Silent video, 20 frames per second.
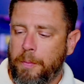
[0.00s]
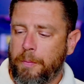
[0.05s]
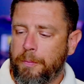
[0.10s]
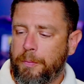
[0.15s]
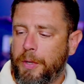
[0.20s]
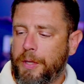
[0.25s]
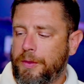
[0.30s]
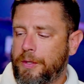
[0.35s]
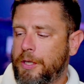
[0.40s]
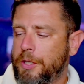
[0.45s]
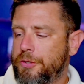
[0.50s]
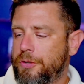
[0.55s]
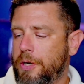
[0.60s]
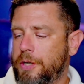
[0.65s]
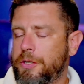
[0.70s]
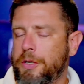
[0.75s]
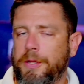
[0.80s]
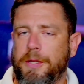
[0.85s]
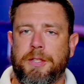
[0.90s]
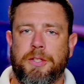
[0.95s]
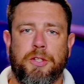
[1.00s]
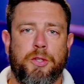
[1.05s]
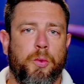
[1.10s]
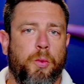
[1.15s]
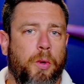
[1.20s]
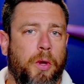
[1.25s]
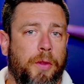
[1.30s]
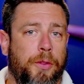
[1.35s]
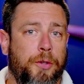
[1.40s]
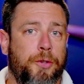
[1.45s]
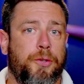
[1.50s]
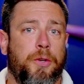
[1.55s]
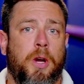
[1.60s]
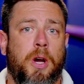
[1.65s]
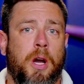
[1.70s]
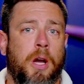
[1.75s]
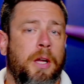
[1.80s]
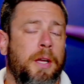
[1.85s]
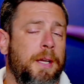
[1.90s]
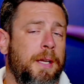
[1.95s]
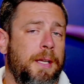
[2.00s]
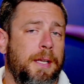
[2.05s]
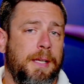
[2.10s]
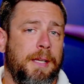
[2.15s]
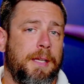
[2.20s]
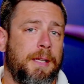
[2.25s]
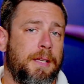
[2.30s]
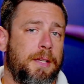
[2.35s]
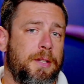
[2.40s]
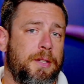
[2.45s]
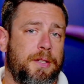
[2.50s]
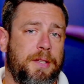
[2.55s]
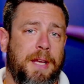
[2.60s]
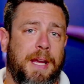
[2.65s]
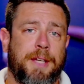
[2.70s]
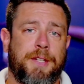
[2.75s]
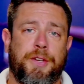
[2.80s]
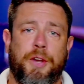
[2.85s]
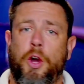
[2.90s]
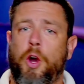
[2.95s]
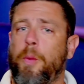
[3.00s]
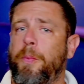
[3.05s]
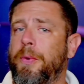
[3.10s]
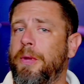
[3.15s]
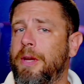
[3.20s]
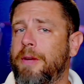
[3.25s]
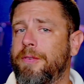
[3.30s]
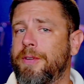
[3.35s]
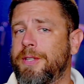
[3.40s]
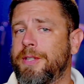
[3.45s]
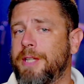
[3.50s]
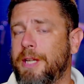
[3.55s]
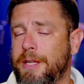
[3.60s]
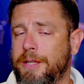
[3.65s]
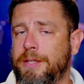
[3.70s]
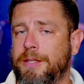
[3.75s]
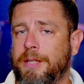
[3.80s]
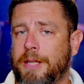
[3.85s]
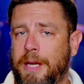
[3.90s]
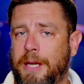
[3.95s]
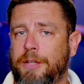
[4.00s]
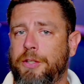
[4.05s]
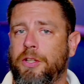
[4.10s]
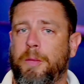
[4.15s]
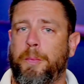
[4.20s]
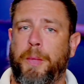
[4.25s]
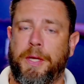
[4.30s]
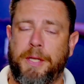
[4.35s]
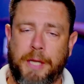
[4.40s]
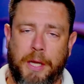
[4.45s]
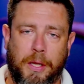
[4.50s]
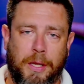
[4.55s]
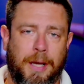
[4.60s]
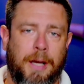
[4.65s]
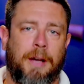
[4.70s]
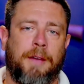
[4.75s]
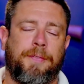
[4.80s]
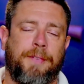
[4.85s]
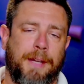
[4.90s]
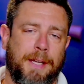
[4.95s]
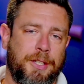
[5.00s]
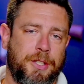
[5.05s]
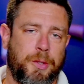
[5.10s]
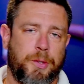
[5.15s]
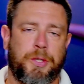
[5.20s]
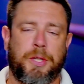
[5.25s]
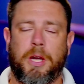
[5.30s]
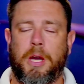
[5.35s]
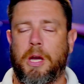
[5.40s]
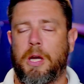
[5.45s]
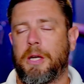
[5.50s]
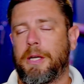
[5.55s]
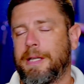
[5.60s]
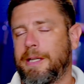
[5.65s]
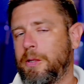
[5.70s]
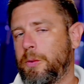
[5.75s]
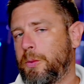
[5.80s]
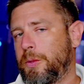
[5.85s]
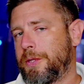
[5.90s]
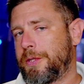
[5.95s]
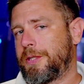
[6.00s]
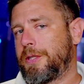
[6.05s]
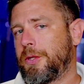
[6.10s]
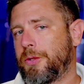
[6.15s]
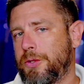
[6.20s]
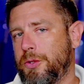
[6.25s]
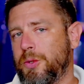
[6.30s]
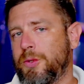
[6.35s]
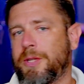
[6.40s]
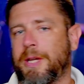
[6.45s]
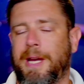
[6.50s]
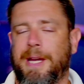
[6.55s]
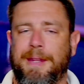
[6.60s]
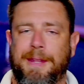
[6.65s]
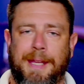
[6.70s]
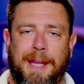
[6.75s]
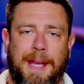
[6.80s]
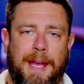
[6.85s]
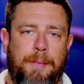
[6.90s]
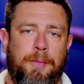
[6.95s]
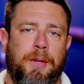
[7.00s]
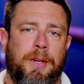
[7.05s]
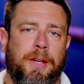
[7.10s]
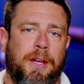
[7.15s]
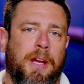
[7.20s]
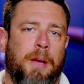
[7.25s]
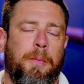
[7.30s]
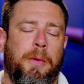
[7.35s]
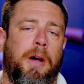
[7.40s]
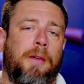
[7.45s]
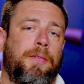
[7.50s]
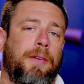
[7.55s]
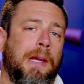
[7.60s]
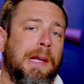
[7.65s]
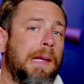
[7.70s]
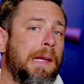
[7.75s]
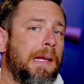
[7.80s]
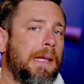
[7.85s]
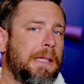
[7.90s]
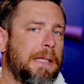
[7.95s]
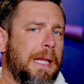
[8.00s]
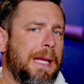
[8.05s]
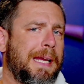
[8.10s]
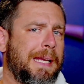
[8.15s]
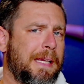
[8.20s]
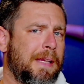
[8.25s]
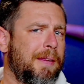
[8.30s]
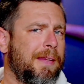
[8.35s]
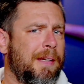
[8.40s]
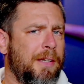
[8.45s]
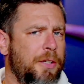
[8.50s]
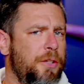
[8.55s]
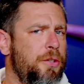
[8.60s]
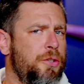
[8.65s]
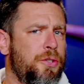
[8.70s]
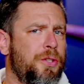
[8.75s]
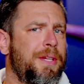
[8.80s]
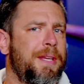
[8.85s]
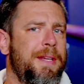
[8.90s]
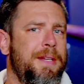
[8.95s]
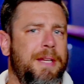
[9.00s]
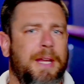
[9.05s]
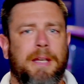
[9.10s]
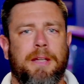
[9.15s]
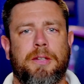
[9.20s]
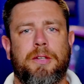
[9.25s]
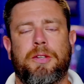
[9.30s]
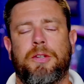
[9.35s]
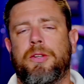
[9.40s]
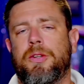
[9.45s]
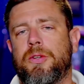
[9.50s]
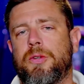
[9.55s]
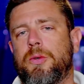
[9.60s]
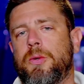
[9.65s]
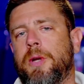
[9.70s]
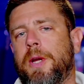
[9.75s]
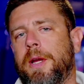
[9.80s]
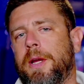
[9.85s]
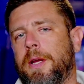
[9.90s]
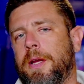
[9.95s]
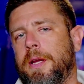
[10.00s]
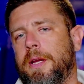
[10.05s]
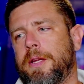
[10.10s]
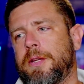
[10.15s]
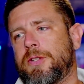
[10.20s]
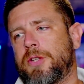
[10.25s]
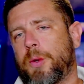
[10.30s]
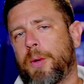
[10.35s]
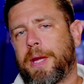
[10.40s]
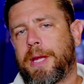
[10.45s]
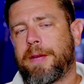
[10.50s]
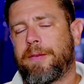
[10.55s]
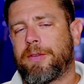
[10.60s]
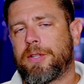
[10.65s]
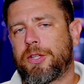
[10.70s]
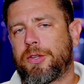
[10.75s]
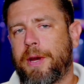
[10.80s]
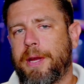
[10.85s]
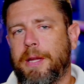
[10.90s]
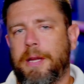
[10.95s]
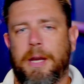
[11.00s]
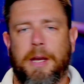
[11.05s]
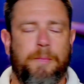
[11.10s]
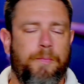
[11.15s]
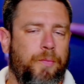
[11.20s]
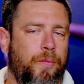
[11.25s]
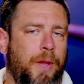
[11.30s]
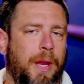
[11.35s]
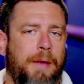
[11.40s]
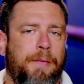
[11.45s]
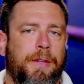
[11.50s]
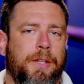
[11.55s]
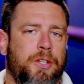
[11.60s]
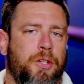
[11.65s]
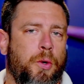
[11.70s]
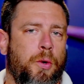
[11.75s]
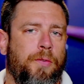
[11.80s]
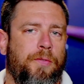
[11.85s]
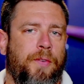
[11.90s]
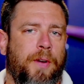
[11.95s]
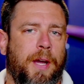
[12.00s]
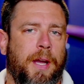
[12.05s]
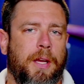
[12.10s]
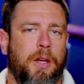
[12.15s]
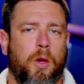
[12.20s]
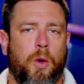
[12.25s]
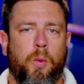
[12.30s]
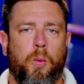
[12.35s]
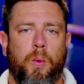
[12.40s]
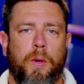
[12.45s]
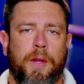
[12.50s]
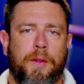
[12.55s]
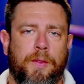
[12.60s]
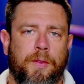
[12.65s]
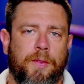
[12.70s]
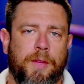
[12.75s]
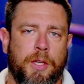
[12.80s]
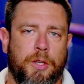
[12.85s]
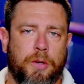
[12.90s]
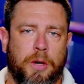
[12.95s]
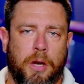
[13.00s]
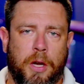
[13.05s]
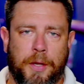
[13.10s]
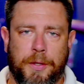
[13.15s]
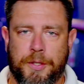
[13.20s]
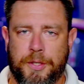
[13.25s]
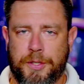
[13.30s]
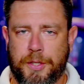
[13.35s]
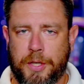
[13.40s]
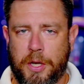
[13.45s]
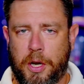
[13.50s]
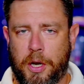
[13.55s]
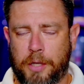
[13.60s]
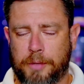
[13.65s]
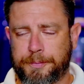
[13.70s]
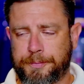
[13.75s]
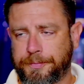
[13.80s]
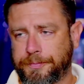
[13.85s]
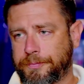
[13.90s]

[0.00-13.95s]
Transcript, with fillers: But the construction on this is doing well. The draw is nice and open. Ever since I took the pigtail off, as you saw, it was still too tight. The cap didn't come off like they're usually intended to do. So I give it a straight cut. Everything's going fine with the draw on the cigar.